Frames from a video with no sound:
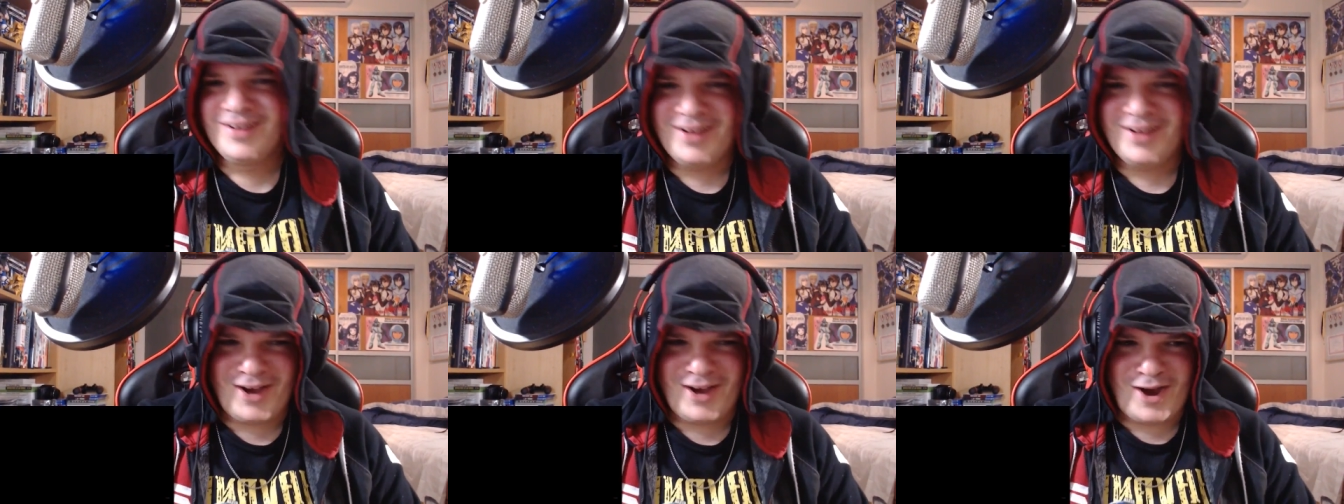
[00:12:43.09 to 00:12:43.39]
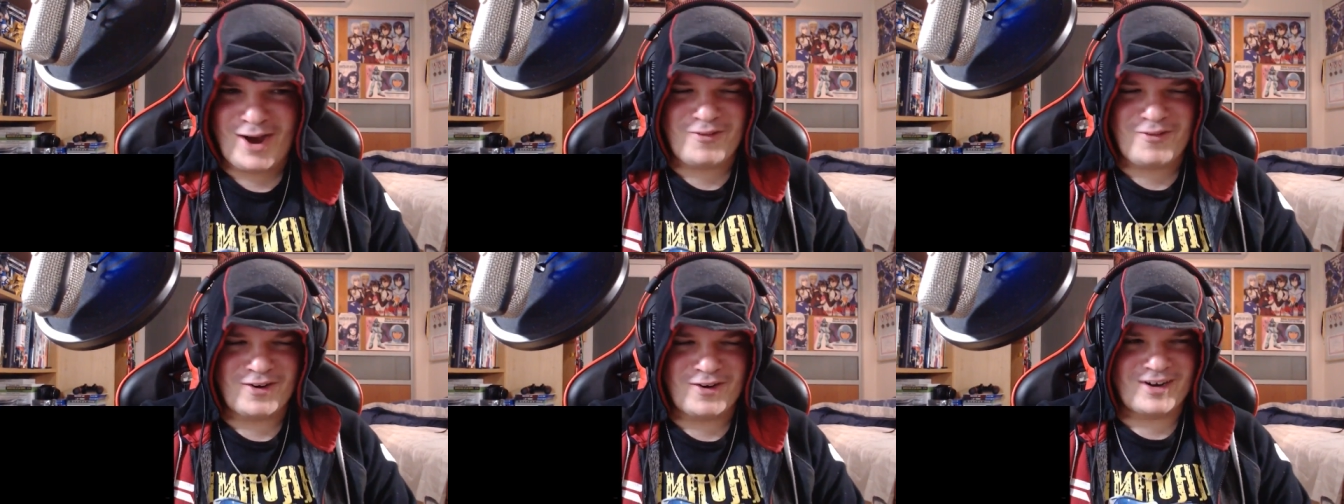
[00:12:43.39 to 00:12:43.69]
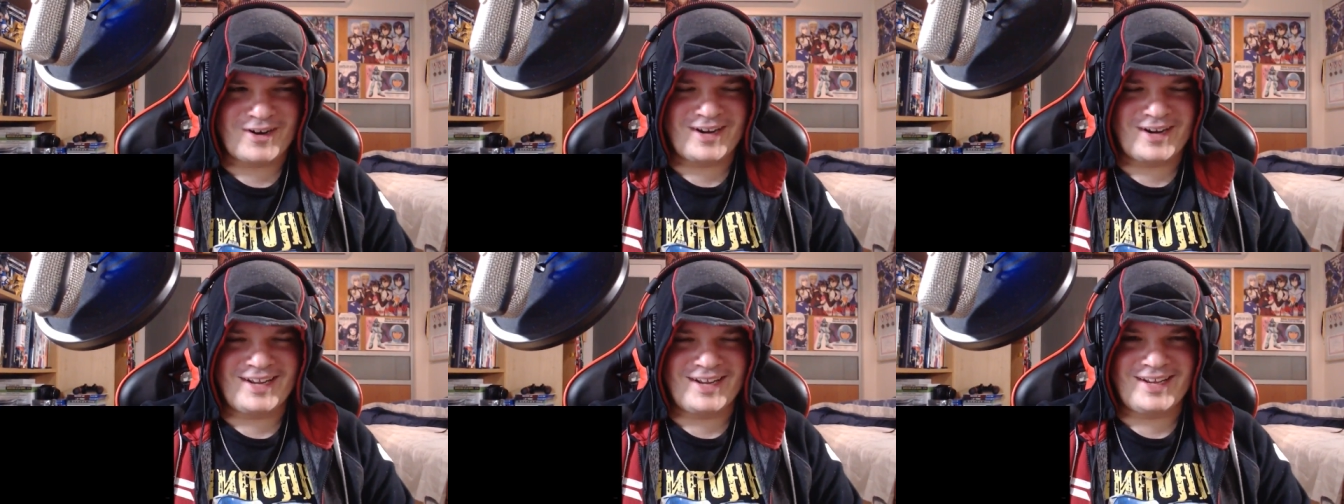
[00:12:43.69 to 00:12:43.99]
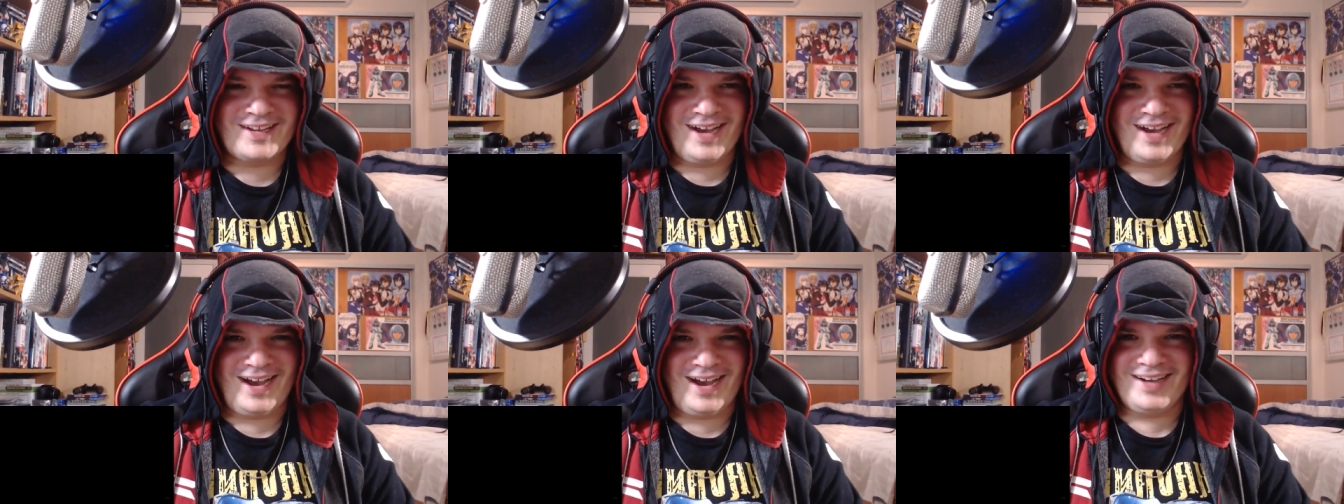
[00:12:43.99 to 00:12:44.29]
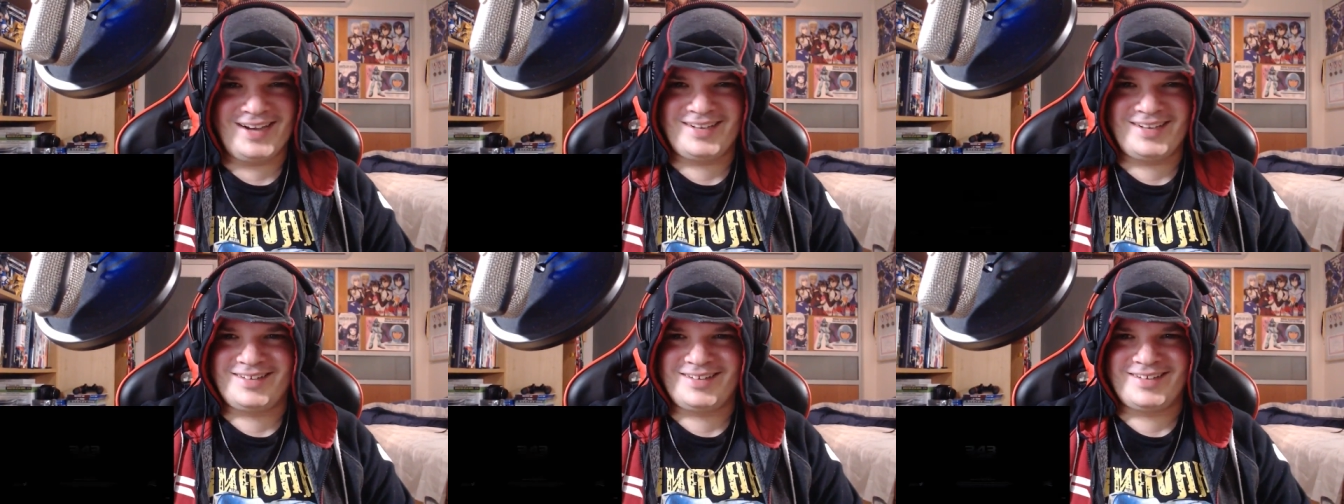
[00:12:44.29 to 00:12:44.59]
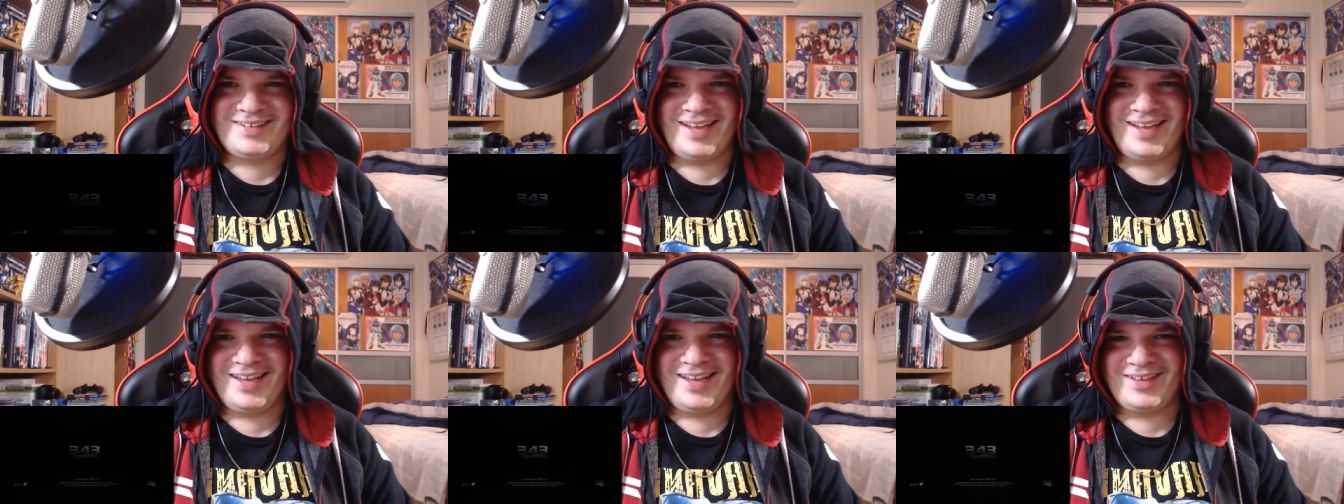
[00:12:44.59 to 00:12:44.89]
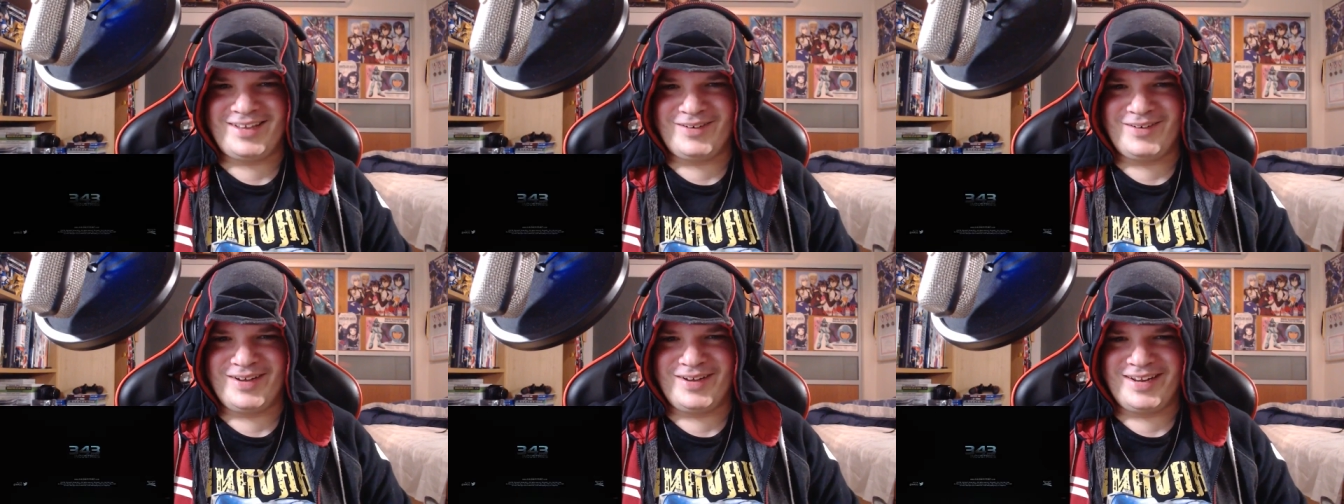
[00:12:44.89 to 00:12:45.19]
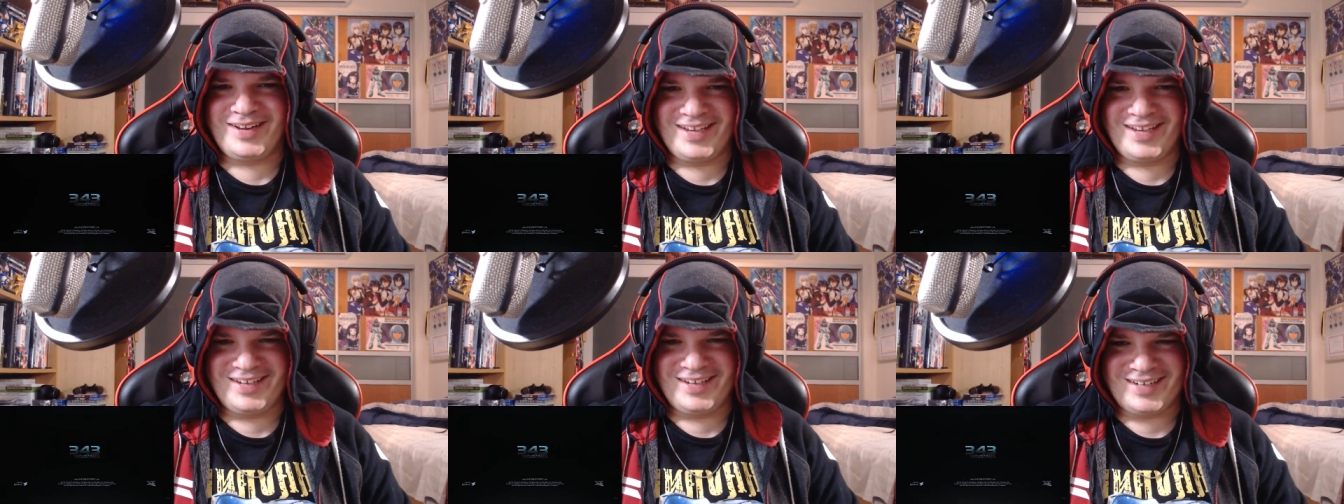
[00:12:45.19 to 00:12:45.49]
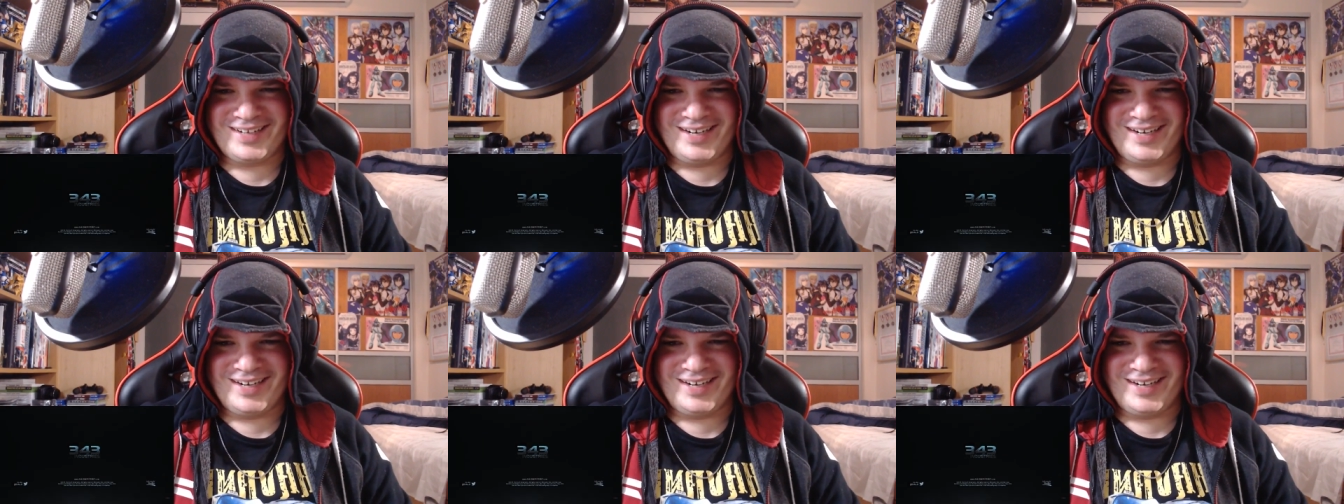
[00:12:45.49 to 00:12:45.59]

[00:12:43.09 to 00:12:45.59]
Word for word: Oh, for God's sake, you idiot!